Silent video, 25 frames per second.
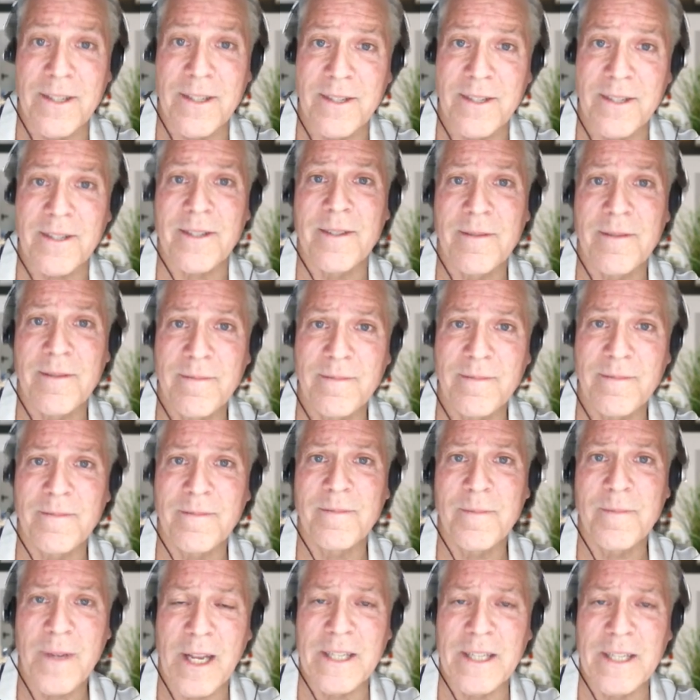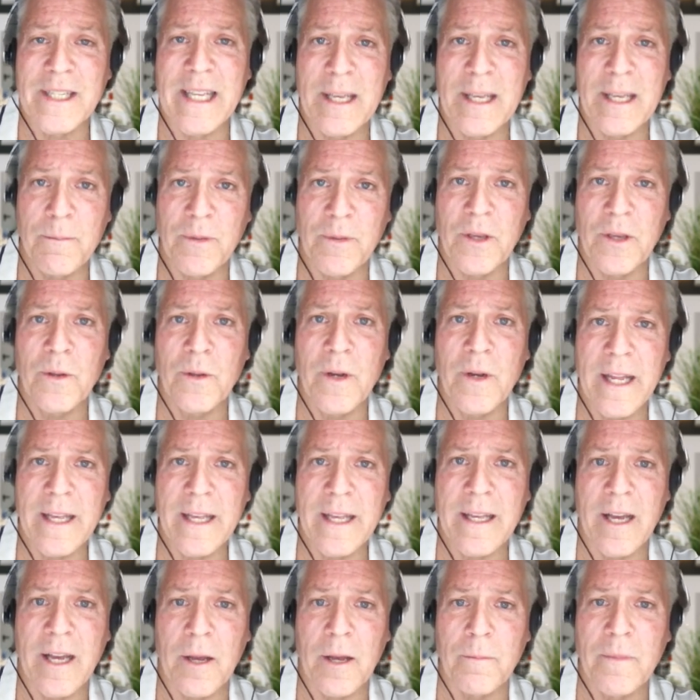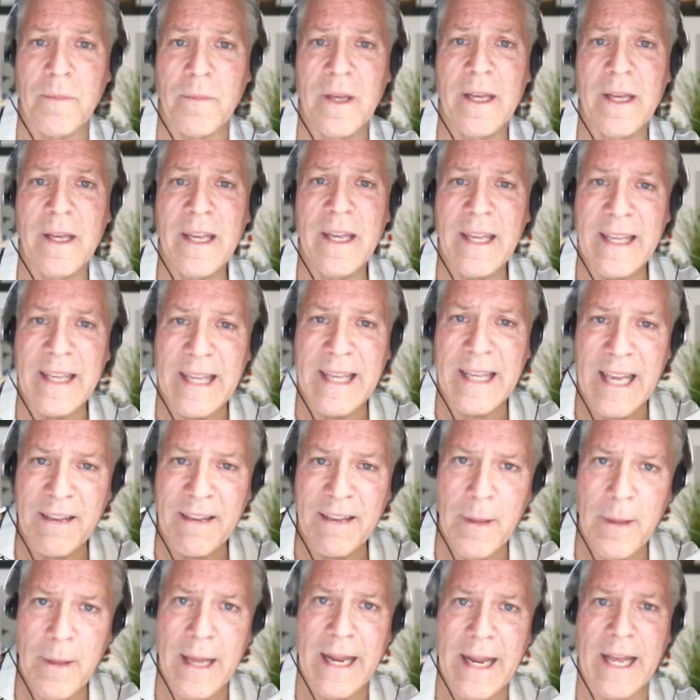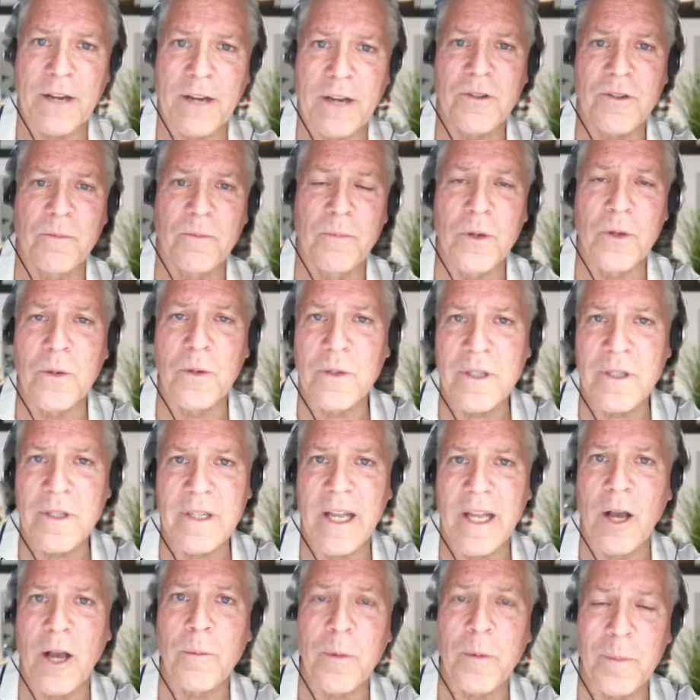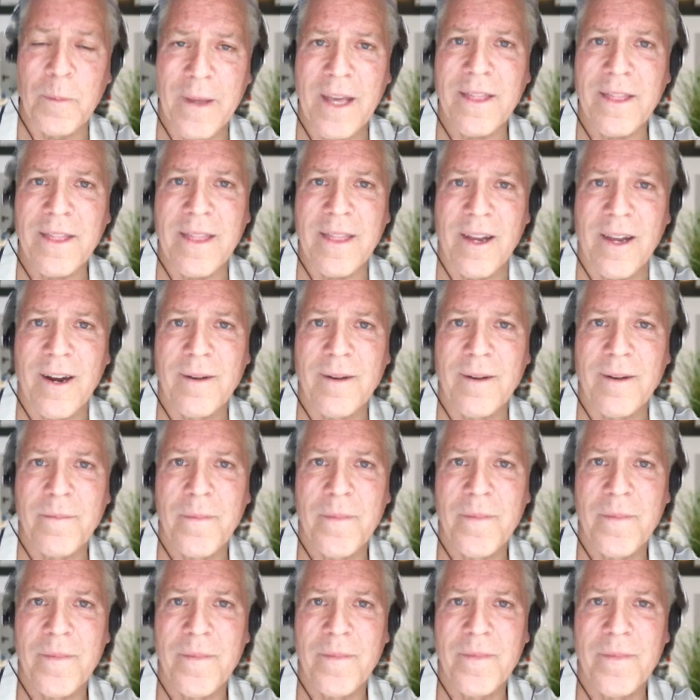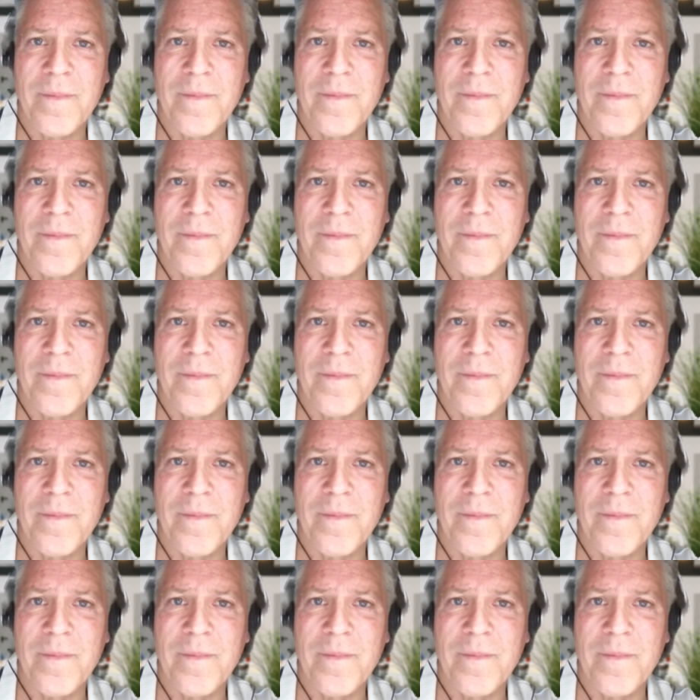Yes, because the imputed income gave him that extra boost to help him get there.